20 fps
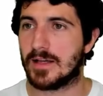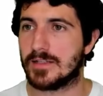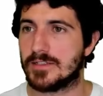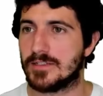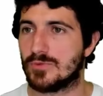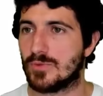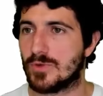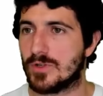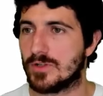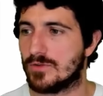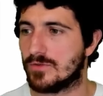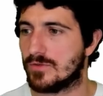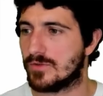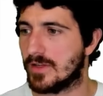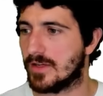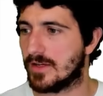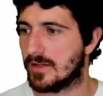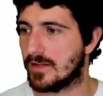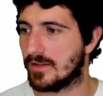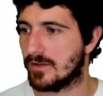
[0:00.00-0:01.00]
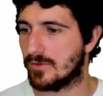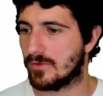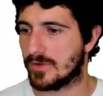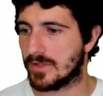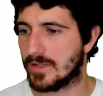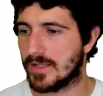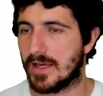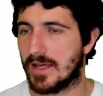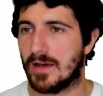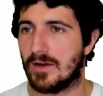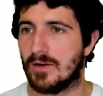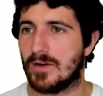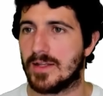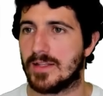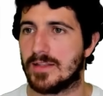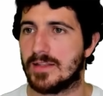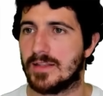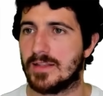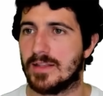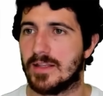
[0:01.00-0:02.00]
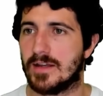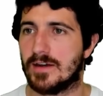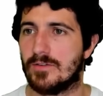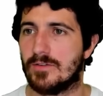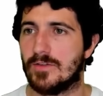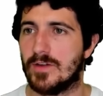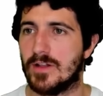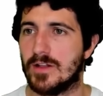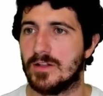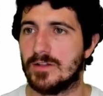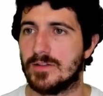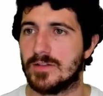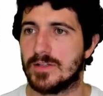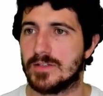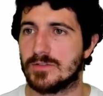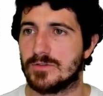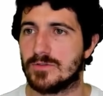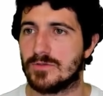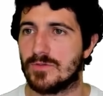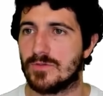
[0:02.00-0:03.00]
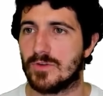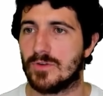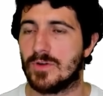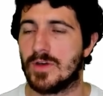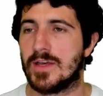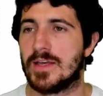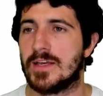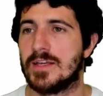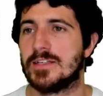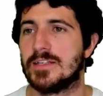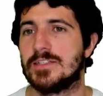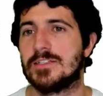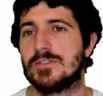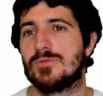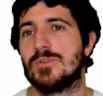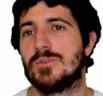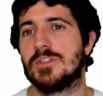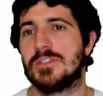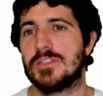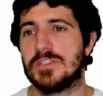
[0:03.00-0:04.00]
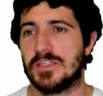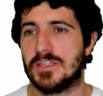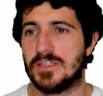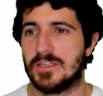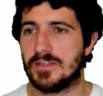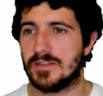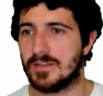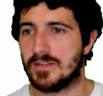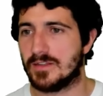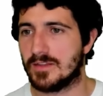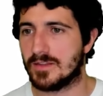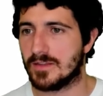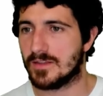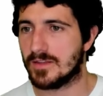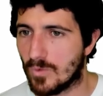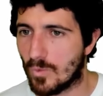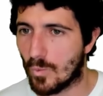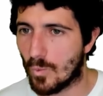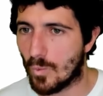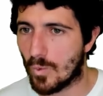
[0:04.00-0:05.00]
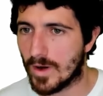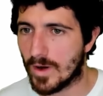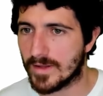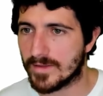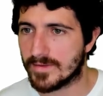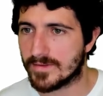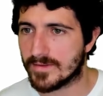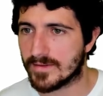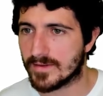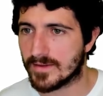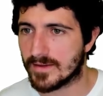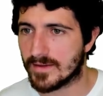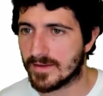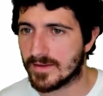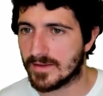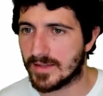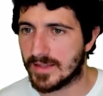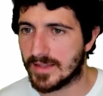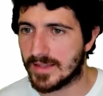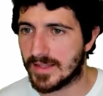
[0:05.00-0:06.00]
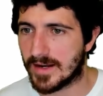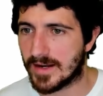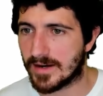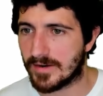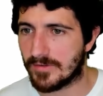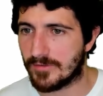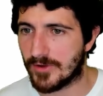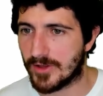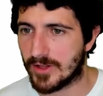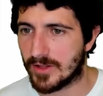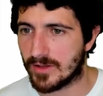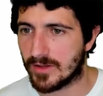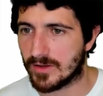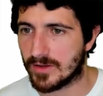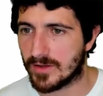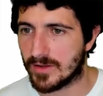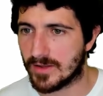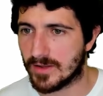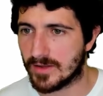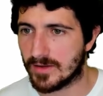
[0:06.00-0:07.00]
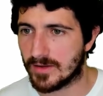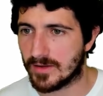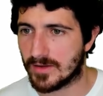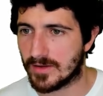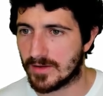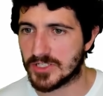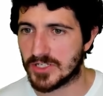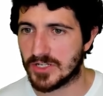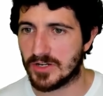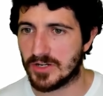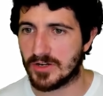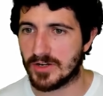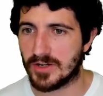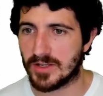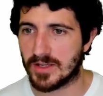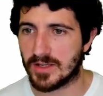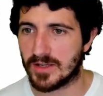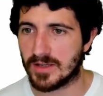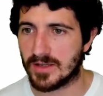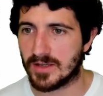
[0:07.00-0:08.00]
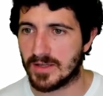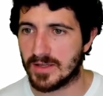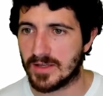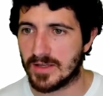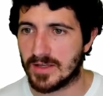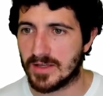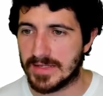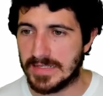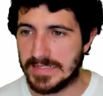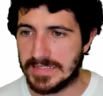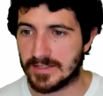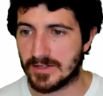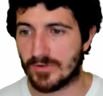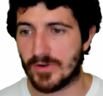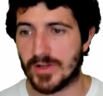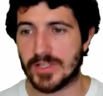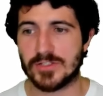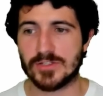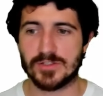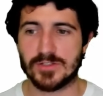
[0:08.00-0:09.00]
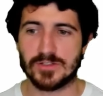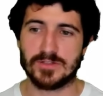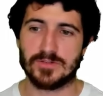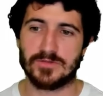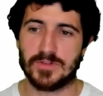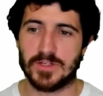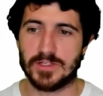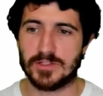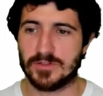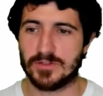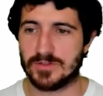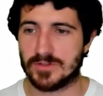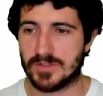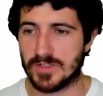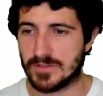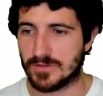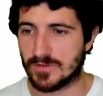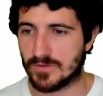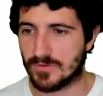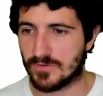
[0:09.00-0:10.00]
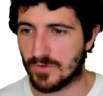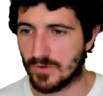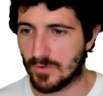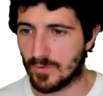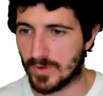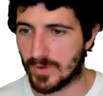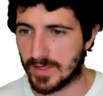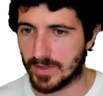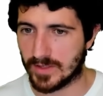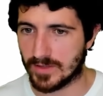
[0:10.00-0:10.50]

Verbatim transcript: Uh, I just wanted to take a look now at Laravel TensorFlow. Just want to see what Laravel machine learning integrations of TensorFlow